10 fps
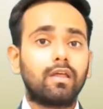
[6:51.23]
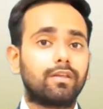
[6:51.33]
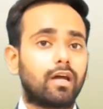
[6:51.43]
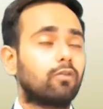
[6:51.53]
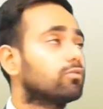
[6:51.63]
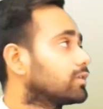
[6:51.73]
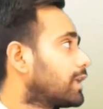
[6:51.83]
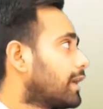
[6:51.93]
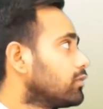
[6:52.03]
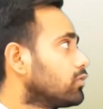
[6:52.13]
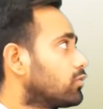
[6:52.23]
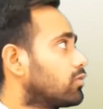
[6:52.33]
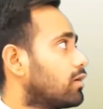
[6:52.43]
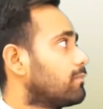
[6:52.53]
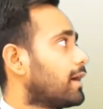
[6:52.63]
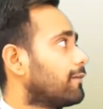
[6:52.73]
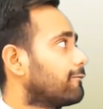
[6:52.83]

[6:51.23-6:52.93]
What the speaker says: Now 10 ohm and